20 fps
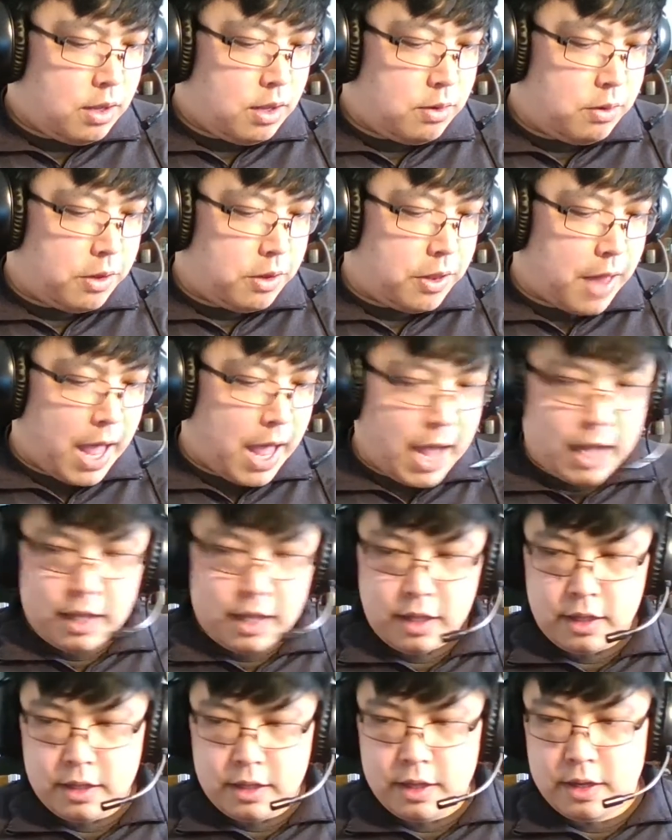with
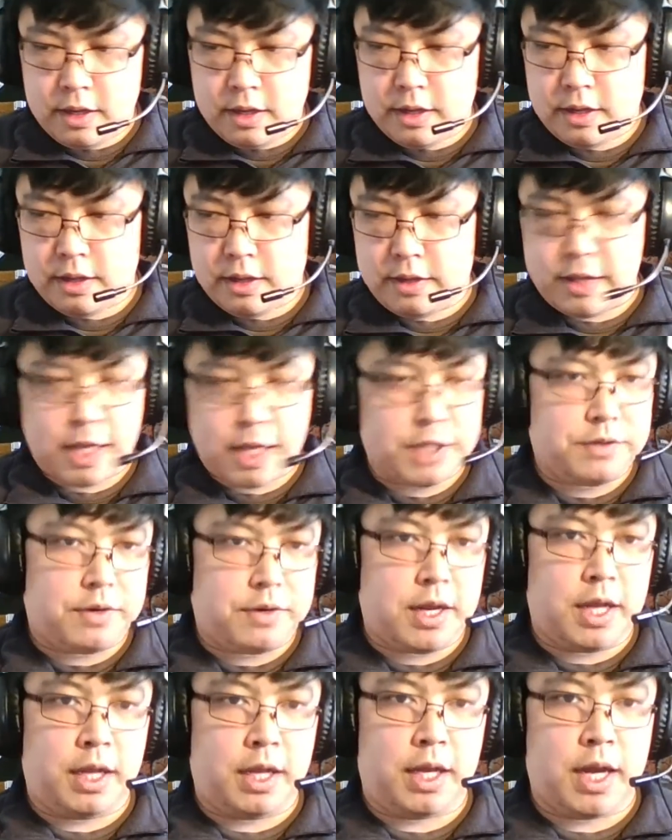that, thanks for
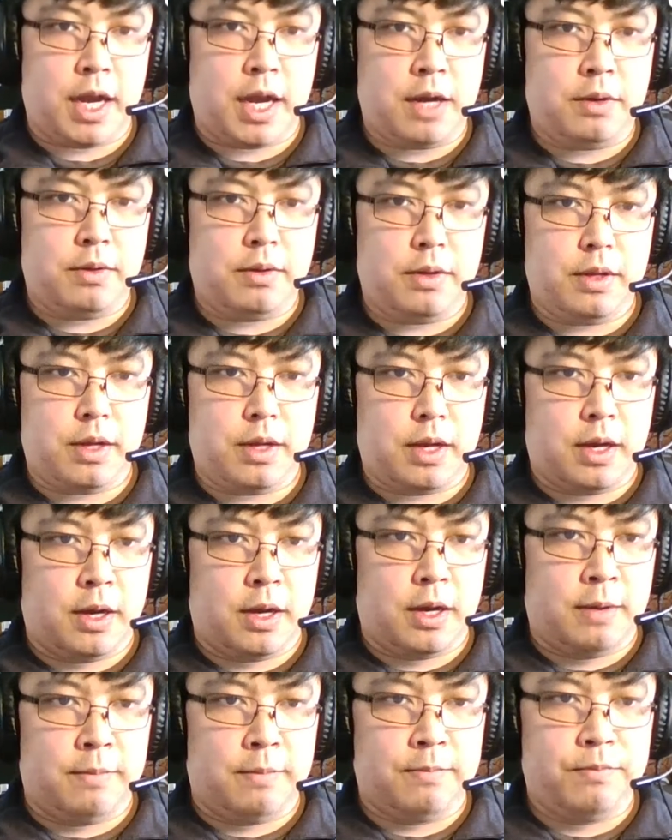hanging out.
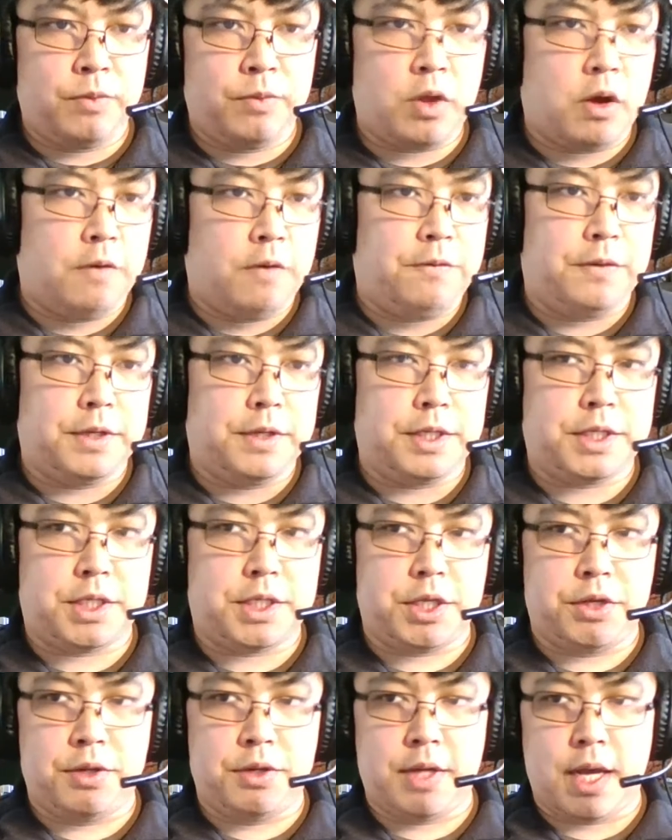Hopefully
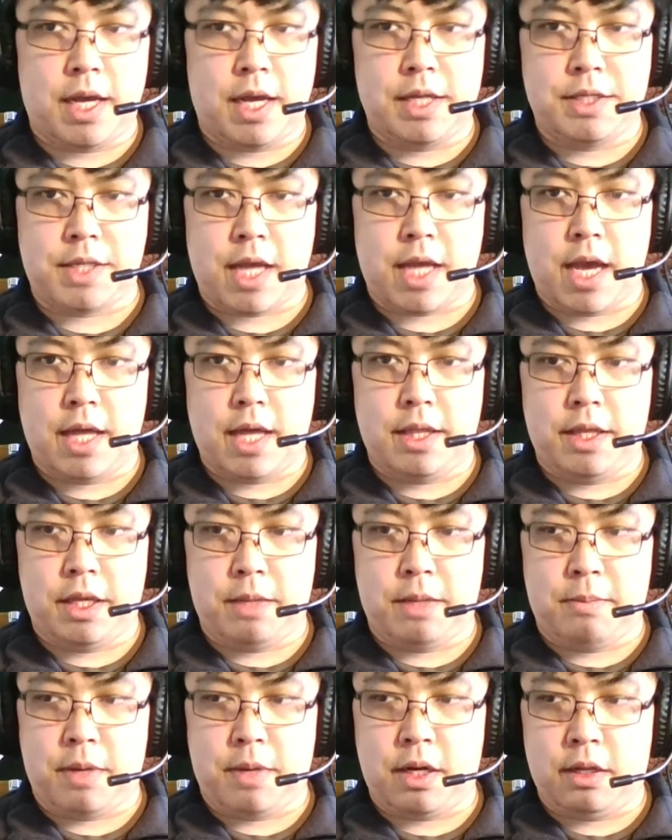see you guys at
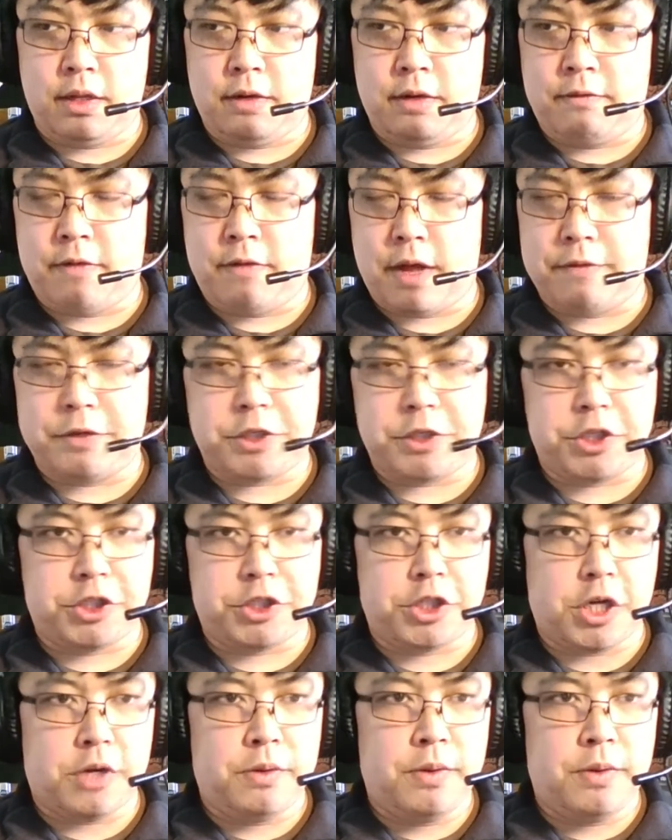the Maryland Fly Fishing
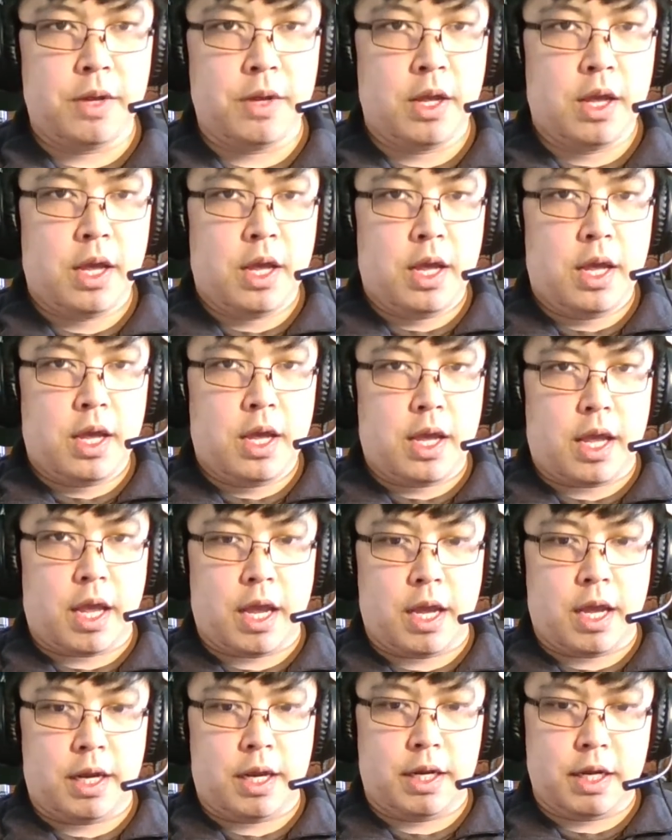Show,
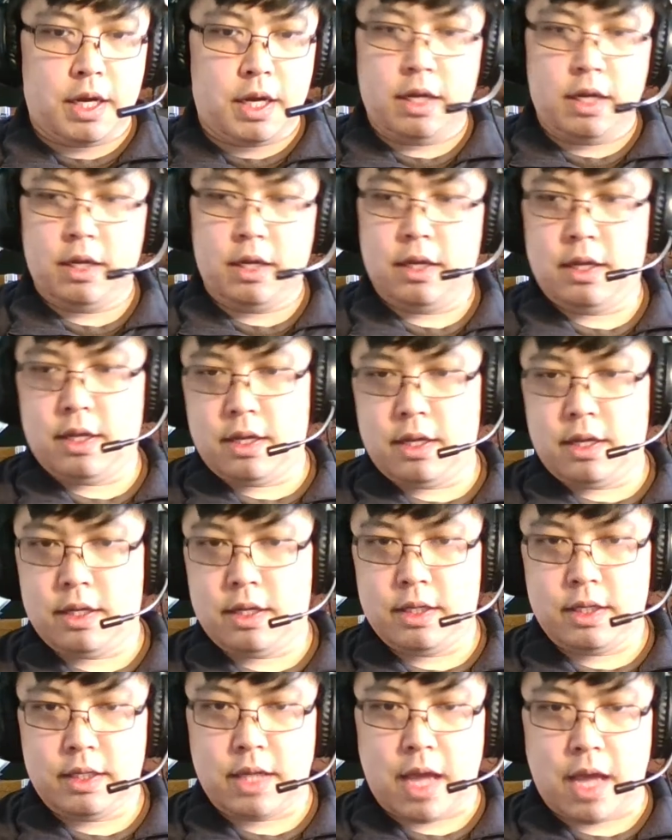and
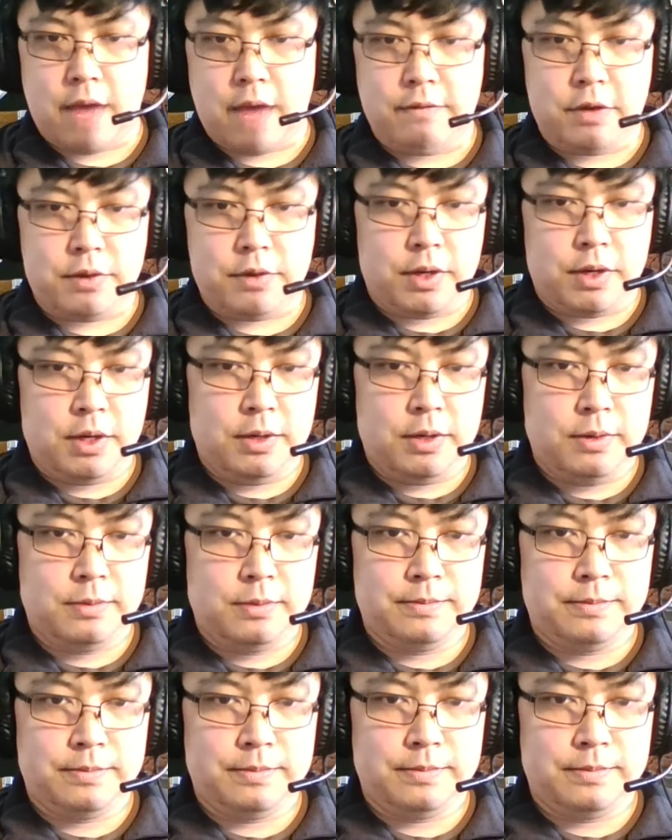have a good one.